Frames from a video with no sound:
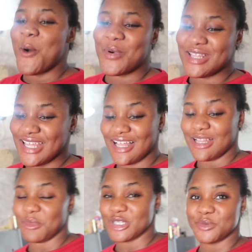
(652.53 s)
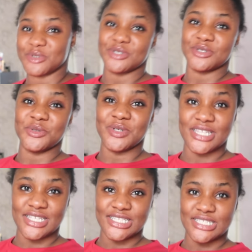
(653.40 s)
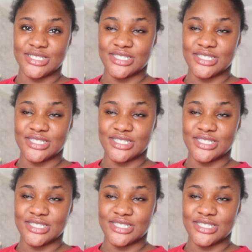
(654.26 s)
what the hell am I supposed to do with it?